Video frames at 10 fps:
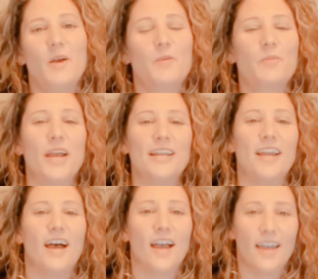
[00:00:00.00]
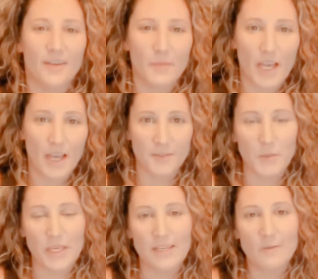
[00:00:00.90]
Brett and I, my
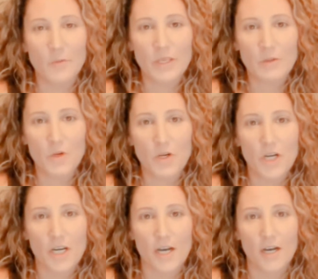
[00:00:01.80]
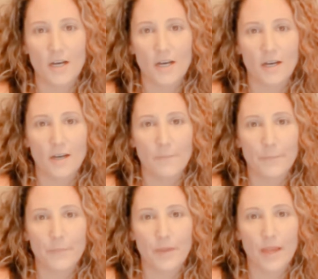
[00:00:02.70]
husband, we were
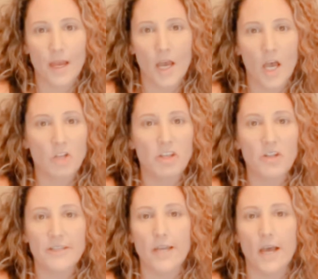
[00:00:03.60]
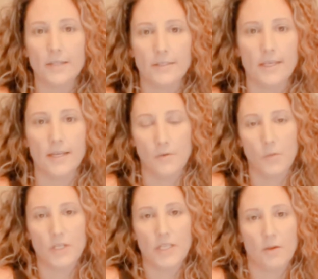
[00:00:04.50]
a little intoxicated
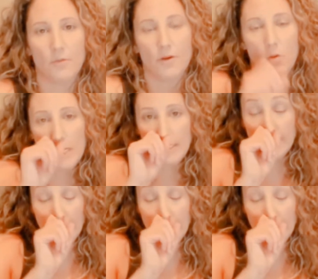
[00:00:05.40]
one day. We were walking down